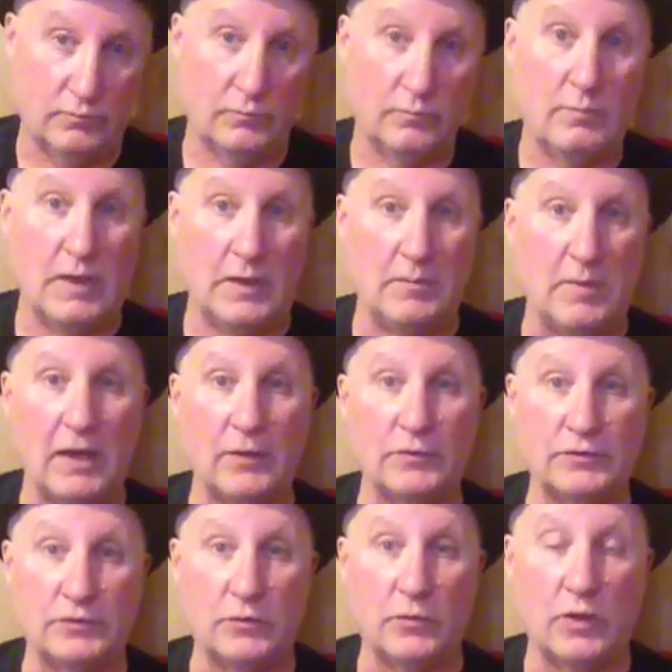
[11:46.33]
many
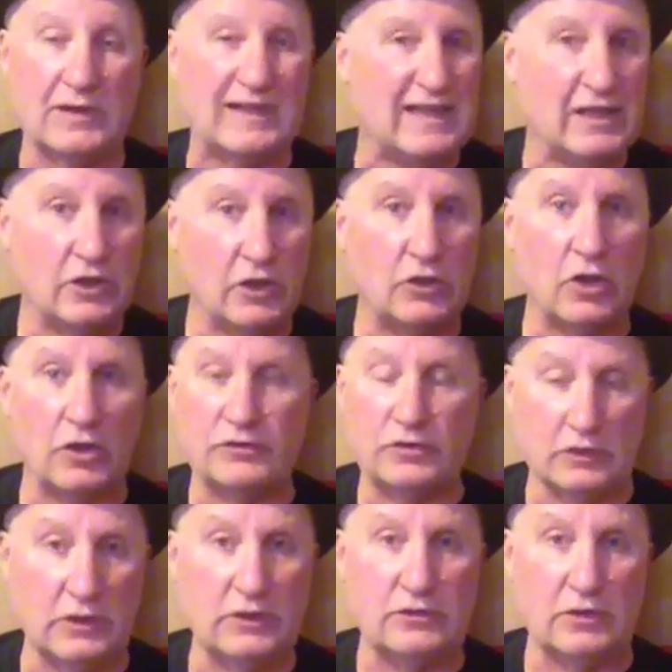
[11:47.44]
batteries you want. It's going to cost you
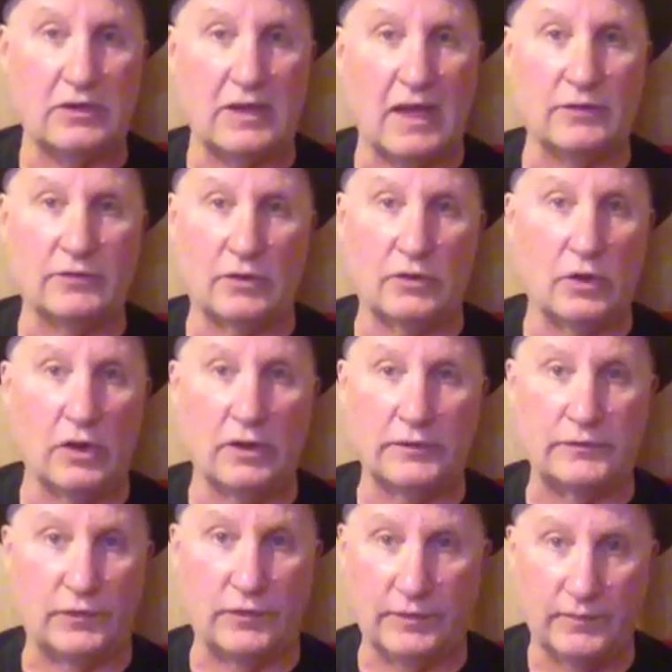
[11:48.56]
at least $1,000
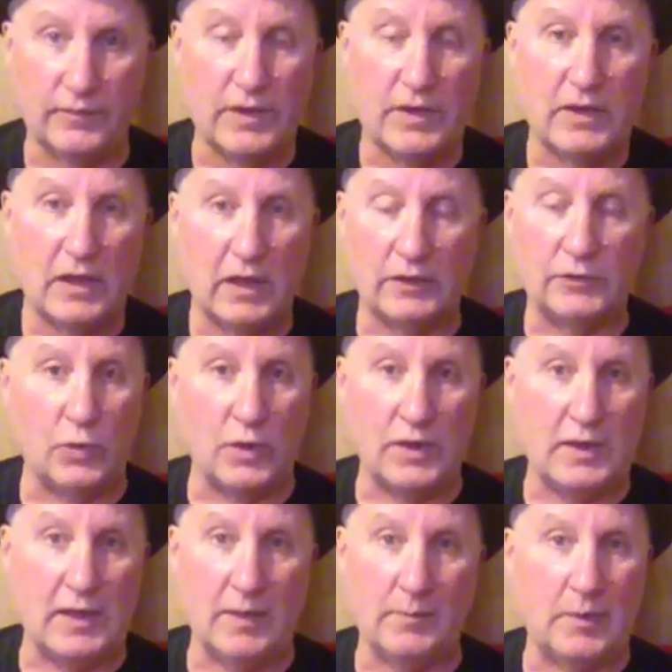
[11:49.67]
for a
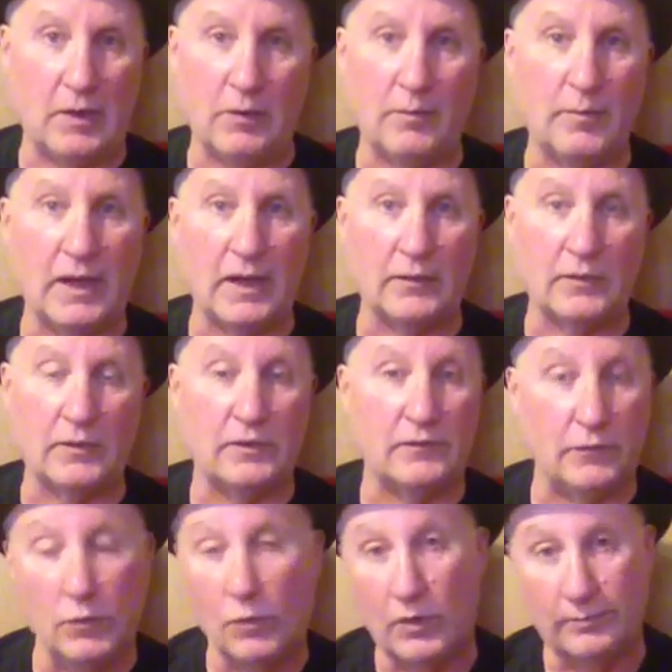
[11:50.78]
20 amp hour battery, and
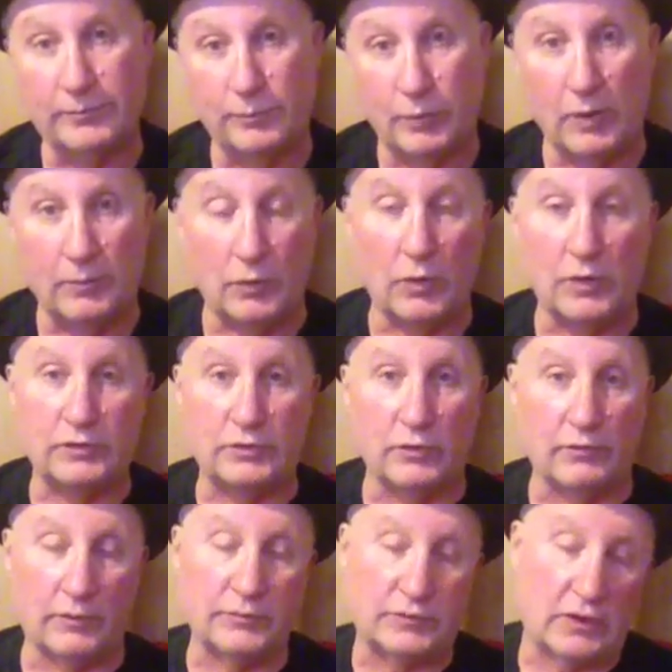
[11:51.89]
if you probably want two
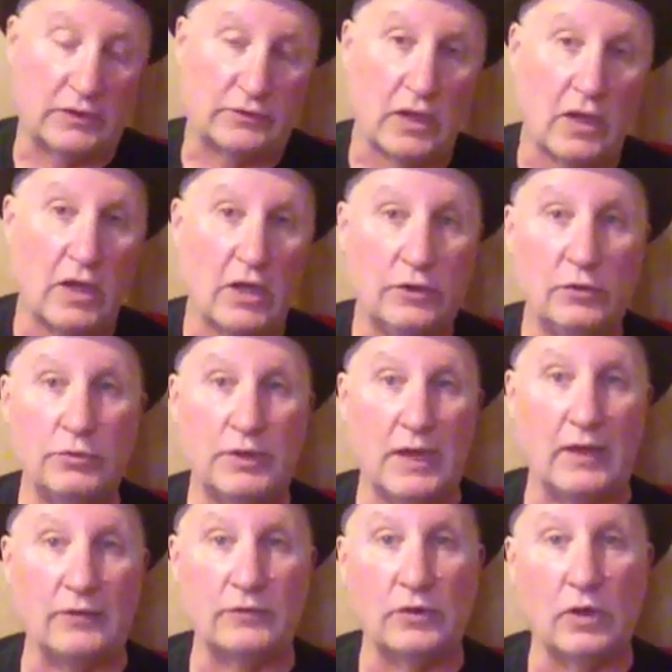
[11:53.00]
of them, so that's
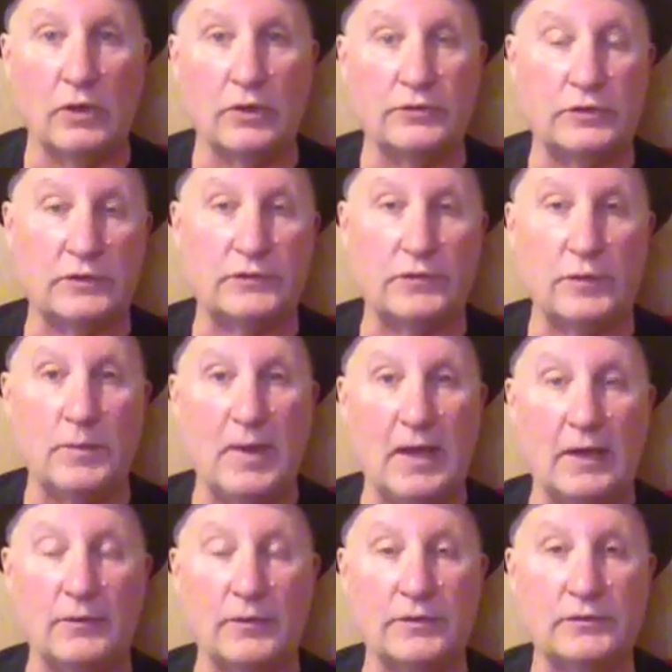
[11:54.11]
$2,000 just for the
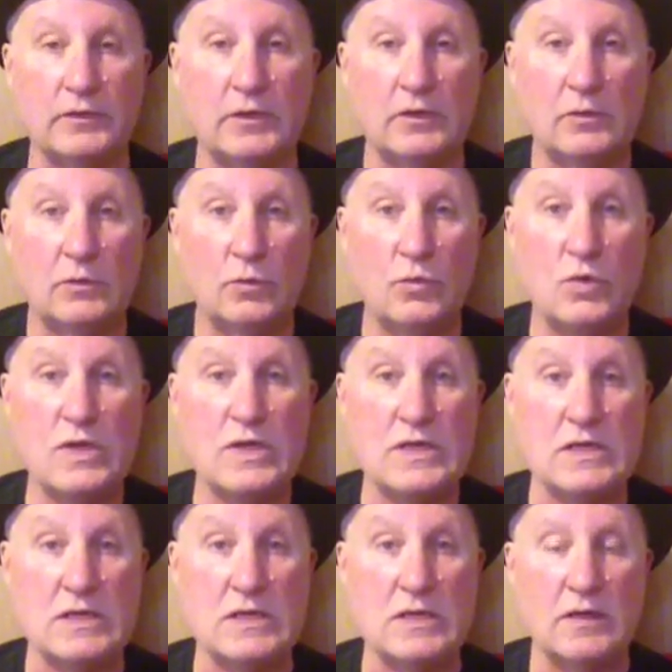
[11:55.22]
batteries.
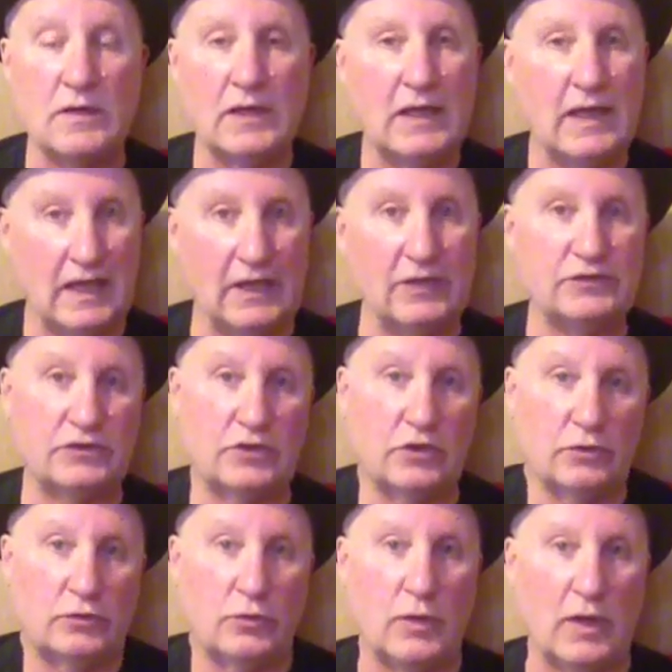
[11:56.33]
And it's
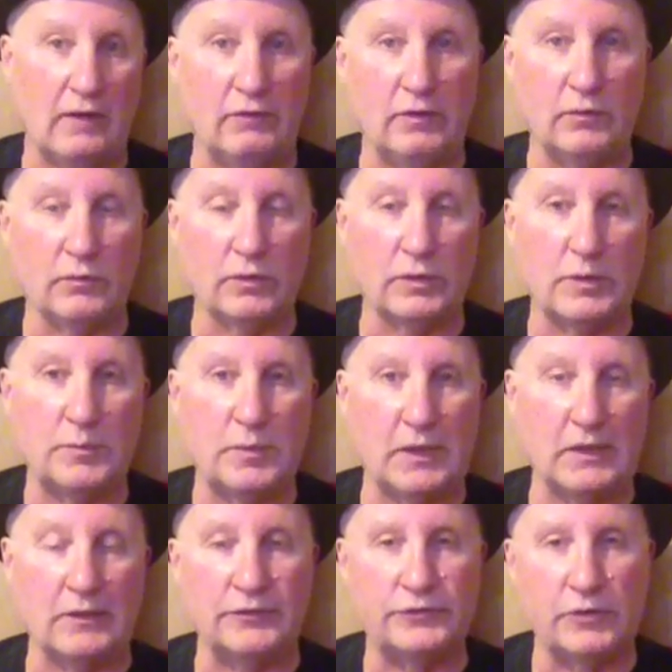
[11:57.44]
still too heavy to really
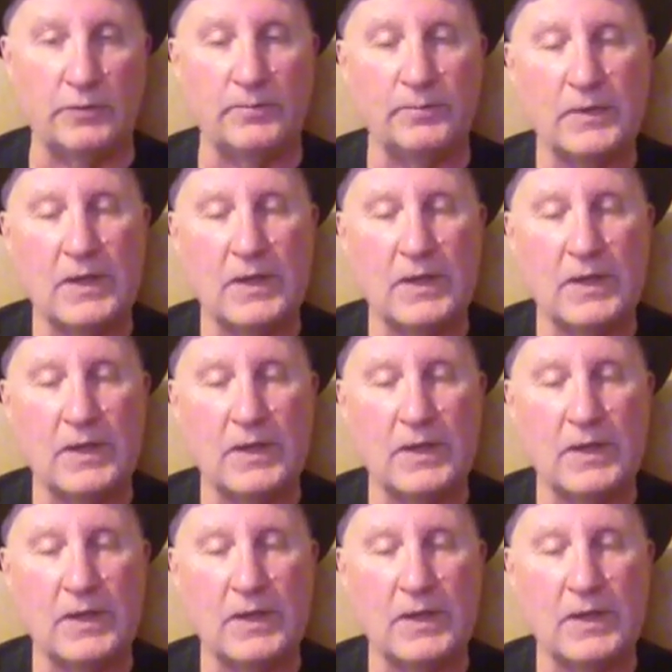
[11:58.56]
pedal. So